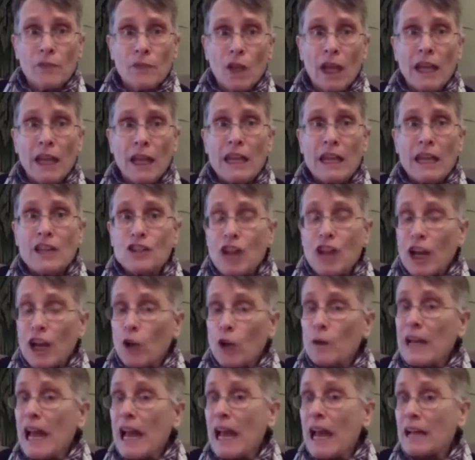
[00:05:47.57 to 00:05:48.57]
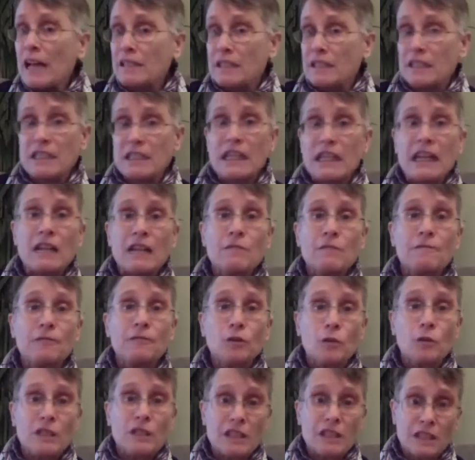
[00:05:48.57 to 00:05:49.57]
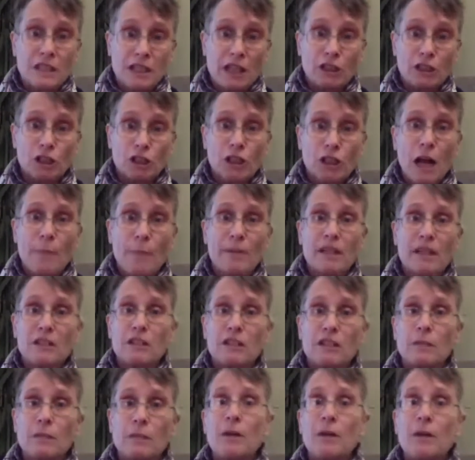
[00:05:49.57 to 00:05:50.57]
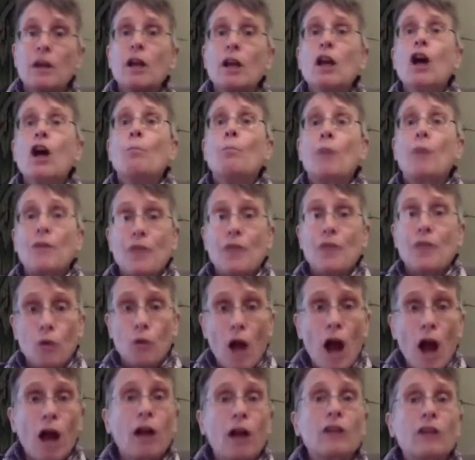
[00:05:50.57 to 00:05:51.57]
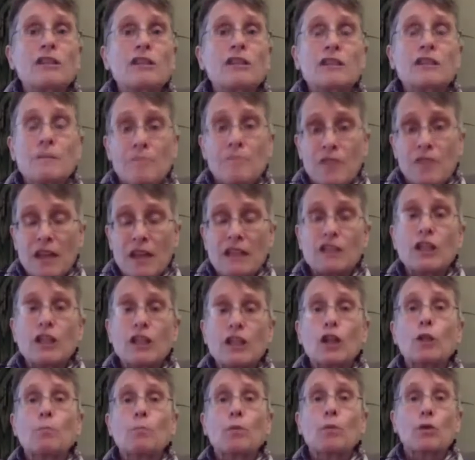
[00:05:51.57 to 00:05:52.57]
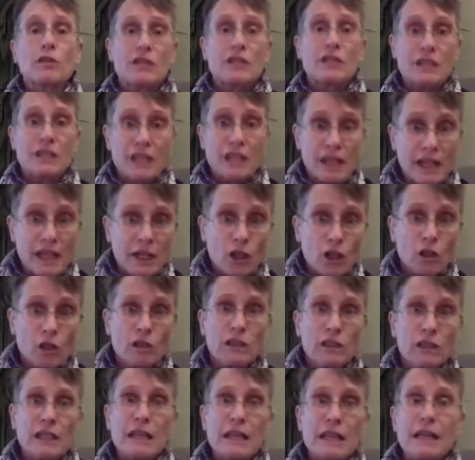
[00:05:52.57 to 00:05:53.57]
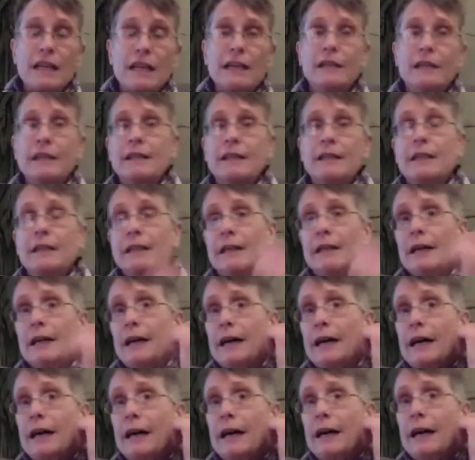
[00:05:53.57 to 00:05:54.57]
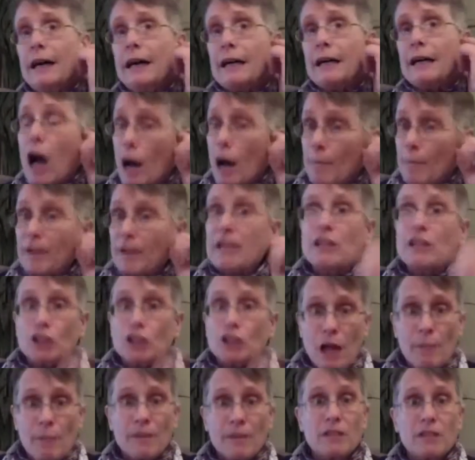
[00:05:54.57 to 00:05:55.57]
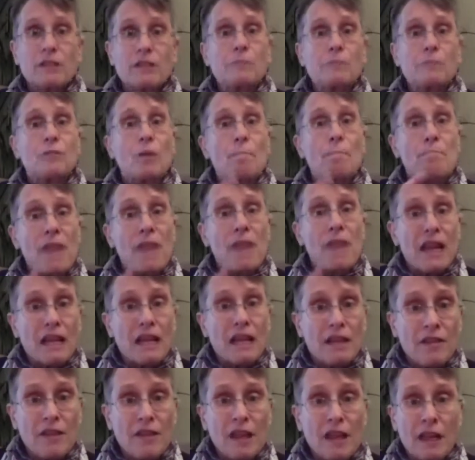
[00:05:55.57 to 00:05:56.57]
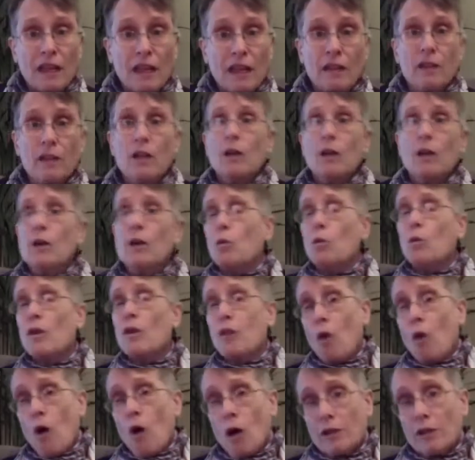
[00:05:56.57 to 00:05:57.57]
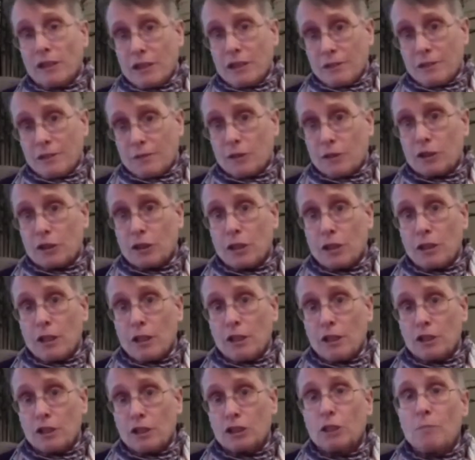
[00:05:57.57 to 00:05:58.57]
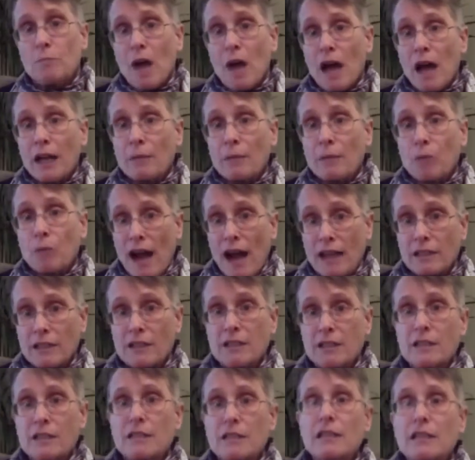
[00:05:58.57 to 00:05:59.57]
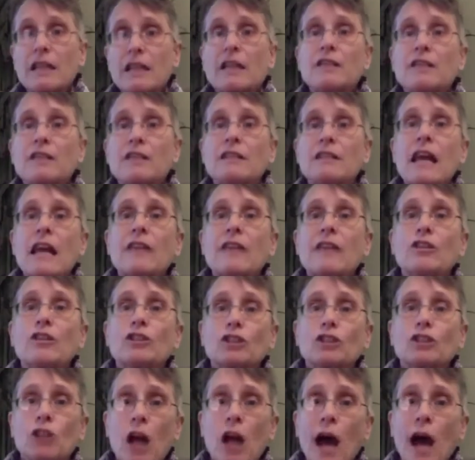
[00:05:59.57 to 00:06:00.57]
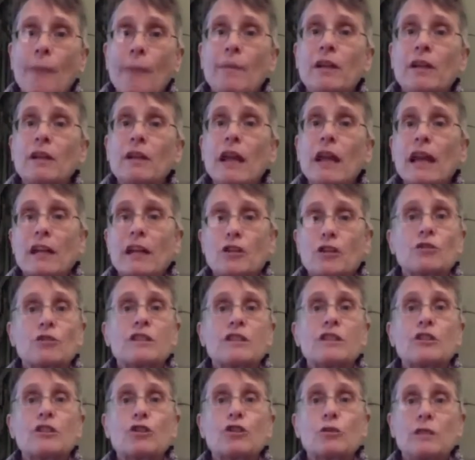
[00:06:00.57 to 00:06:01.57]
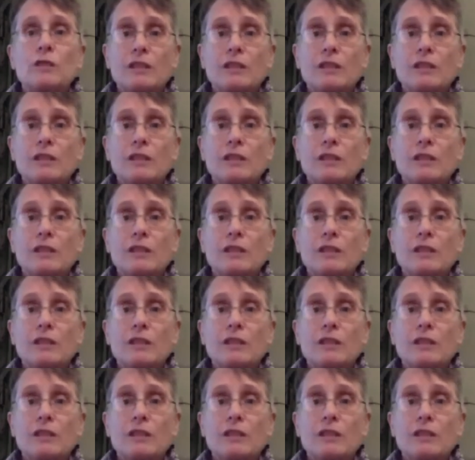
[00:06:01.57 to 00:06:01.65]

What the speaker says: each area has its influences on shamanism, but there are some things that are particularly common in shamanism. The main thing with all the different shamanic practices is that the shaman enters into a